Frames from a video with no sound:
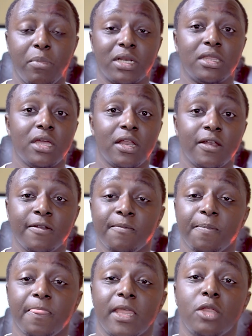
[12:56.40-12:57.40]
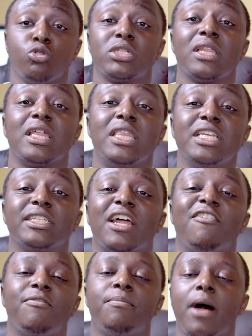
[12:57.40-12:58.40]
but then those are the things that
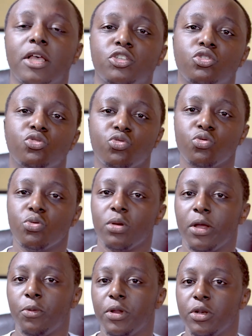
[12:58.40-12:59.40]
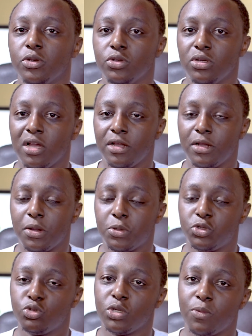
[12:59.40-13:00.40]
I have passed through when
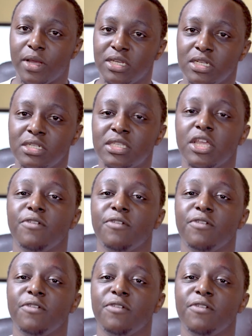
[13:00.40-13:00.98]
shooting weddings.